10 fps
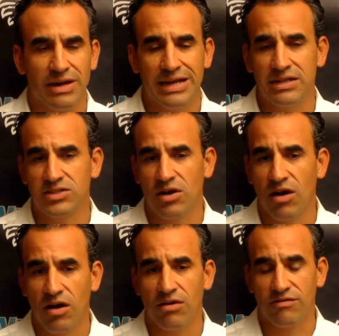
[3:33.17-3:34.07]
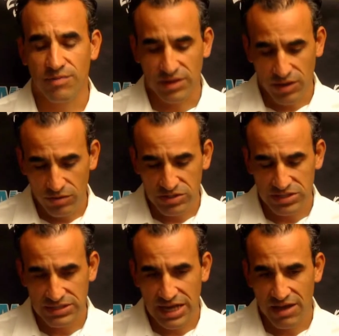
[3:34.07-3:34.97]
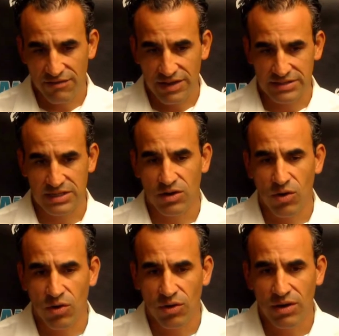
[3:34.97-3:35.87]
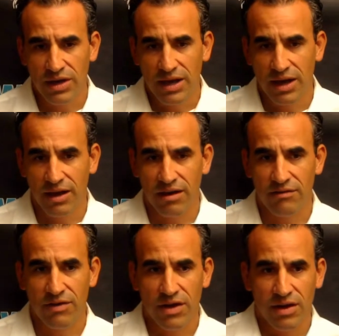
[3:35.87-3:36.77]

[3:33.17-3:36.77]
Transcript: and it's our heart from the coaching staff as a whole of